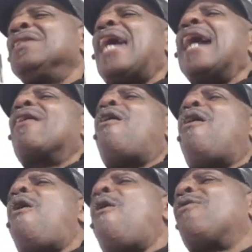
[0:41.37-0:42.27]
that
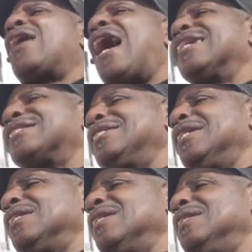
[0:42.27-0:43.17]
whole
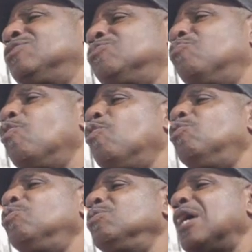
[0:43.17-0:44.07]
continent is
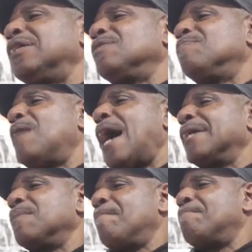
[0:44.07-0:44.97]
ruled and
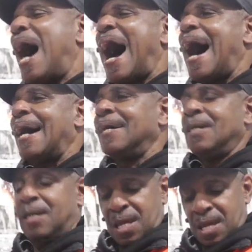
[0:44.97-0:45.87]
divided by
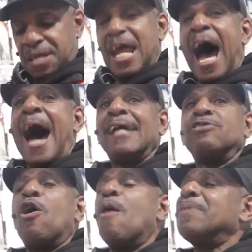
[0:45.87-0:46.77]

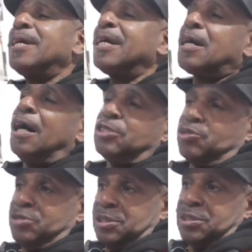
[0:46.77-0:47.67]
non-European
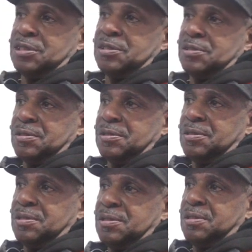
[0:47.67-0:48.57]
countries.
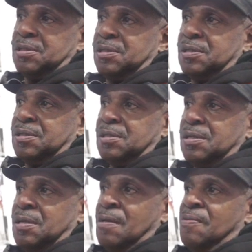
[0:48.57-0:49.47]
Mm.
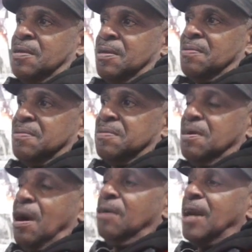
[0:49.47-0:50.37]
You
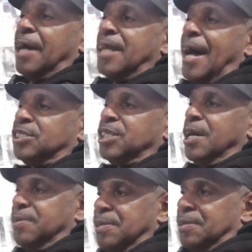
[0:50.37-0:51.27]
know, like
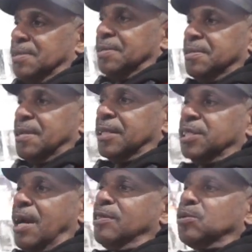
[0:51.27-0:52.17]
Nigeria.
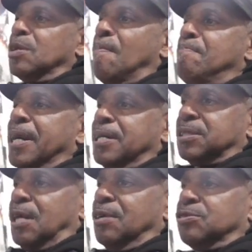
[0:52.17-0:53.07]
Nigeria is one of the
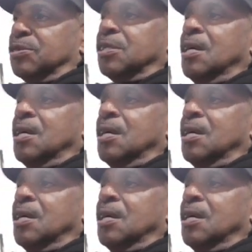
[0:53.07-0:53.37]
biggest countries.